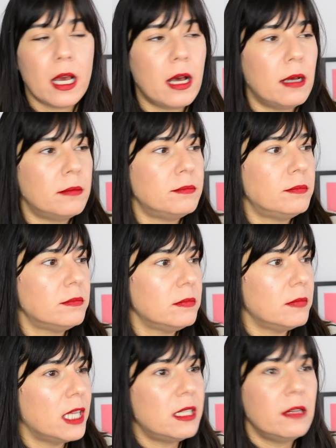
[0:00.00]
Um,
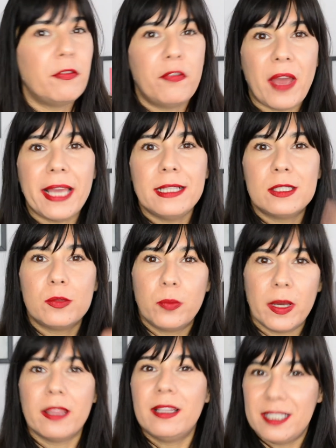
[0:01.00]
it fades
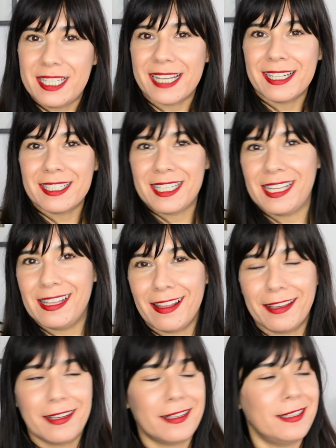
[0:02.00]
with dignity,
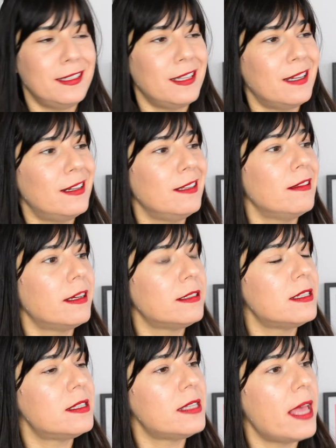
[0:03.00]
like I, I like
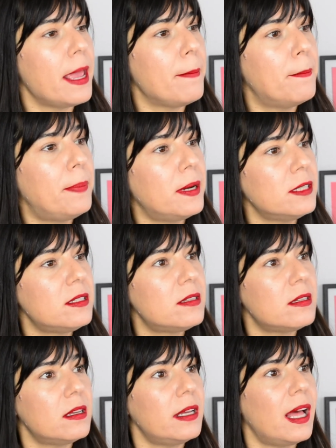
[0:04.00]
to say,
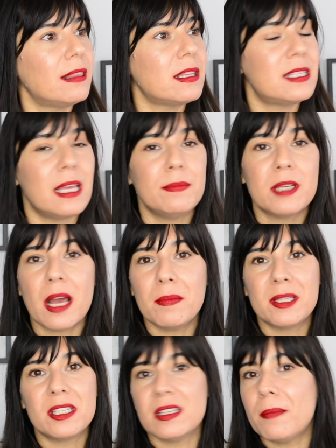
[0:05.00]
but at the same time,
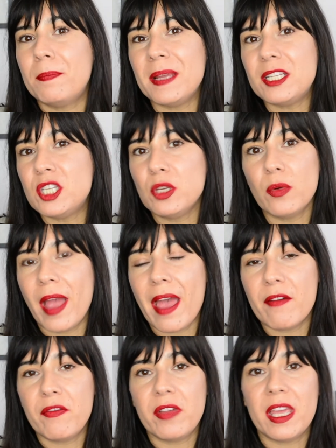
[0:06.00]
it's a bit too
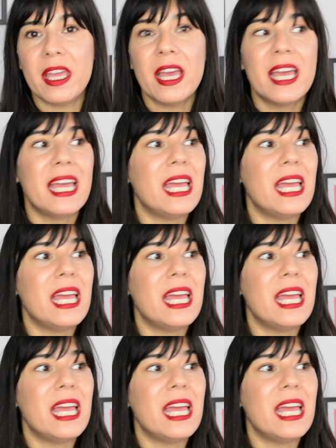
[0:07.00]
heavy.